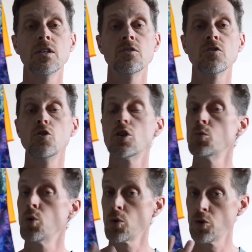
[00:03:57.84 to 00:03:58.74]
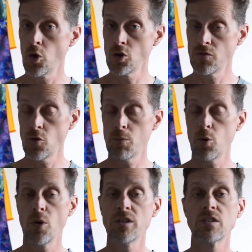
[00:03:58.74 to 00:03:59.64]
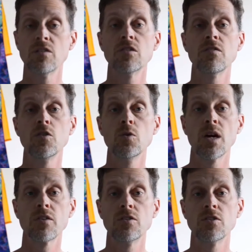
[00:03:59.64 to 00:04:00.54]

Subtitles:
So you could work with those 4 points, and there's a few other